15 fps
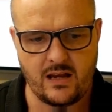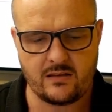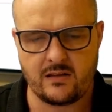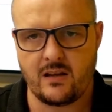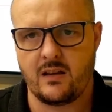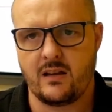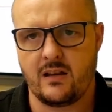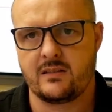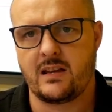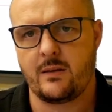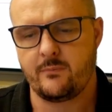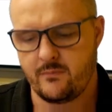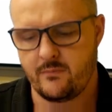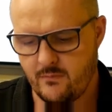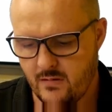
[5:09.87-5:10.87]
enter and
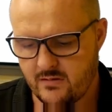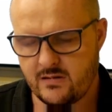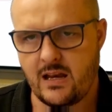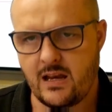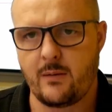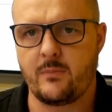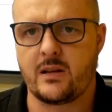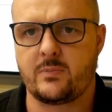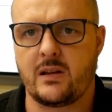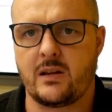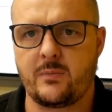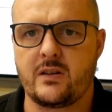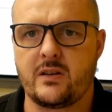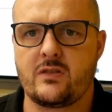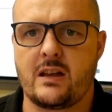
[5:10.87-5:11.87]
tab
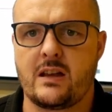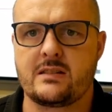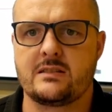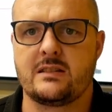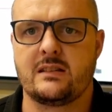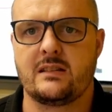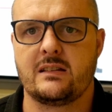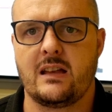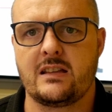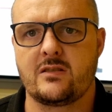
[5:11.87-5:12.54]
multiple IP addresses in.